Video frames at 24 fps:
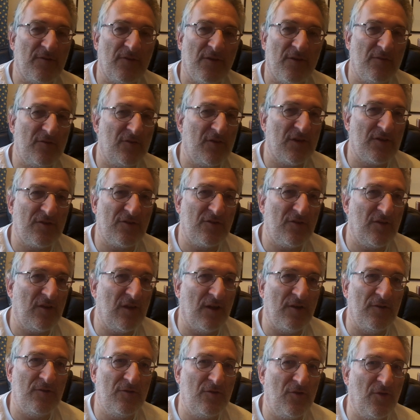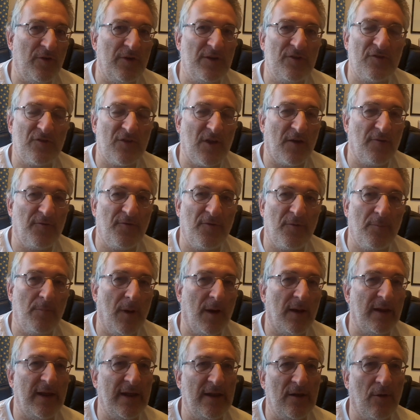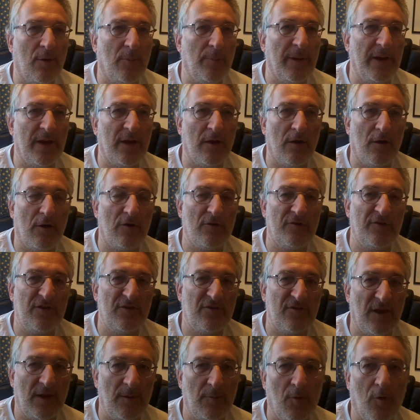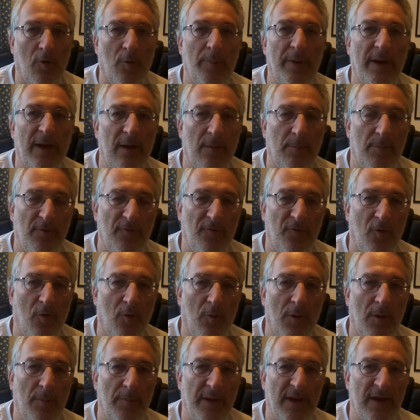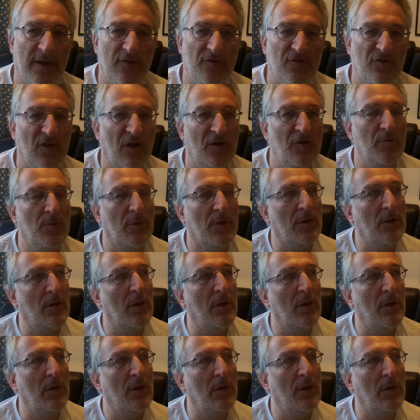of just, you know, doing stuff for money, not being an artist anymore, being a performer, being a showman.